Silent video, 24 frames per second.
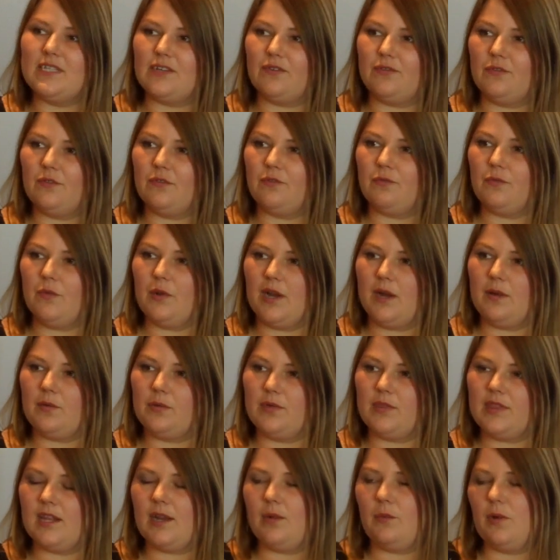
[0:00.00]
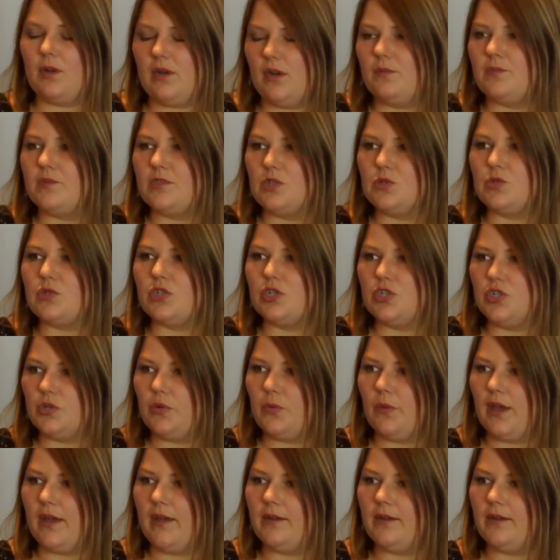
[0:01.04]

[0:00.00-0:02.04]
different than what I was used to doing.